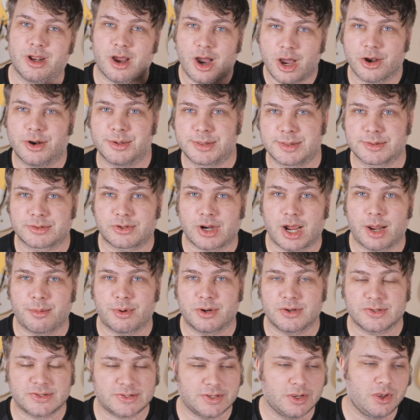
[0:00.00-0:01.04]
100
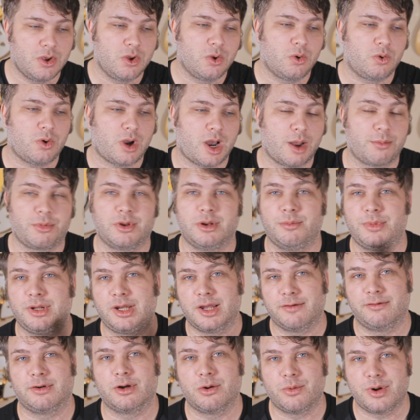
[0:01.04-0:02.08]
subscribers, I'm going to be
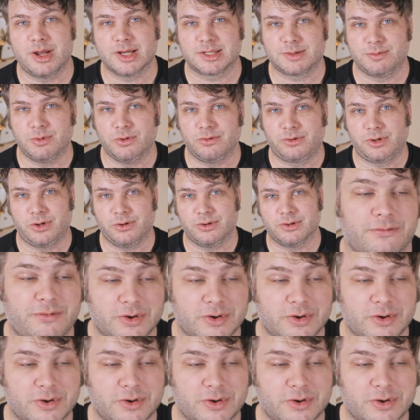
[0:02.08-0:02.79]
giving away a Smooth Q.